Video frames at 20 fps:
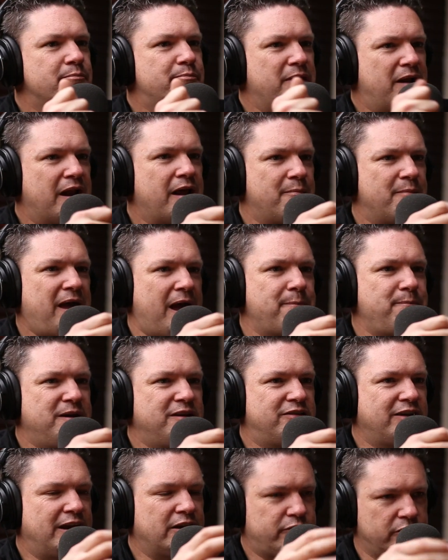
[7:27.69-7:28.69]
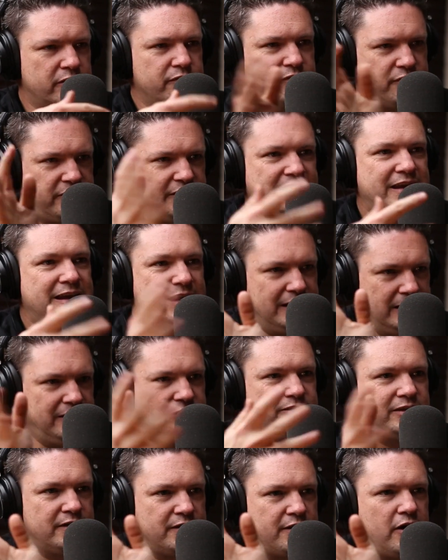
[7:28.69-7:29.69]
but I'm happy to get rid of
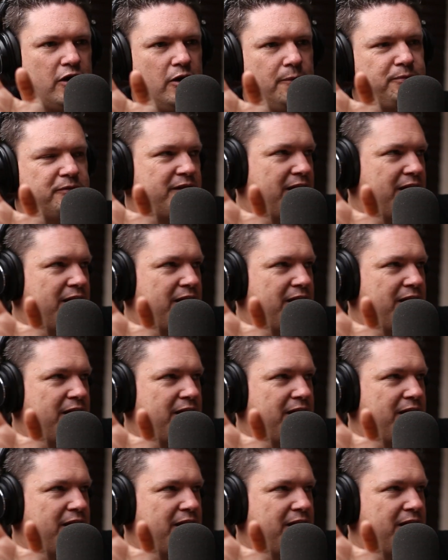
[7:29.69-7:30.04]
these in the hopes